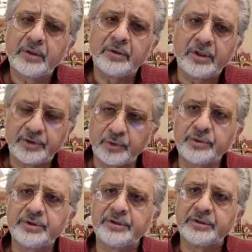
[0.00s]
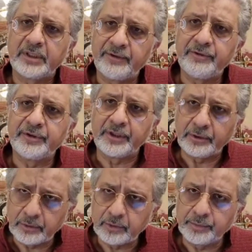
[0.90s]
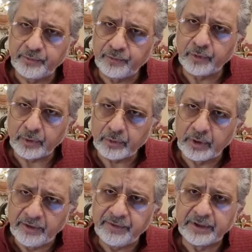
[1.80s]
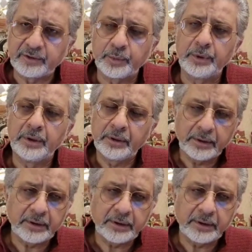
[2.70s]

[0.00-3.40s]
the resources and everything to live in this world.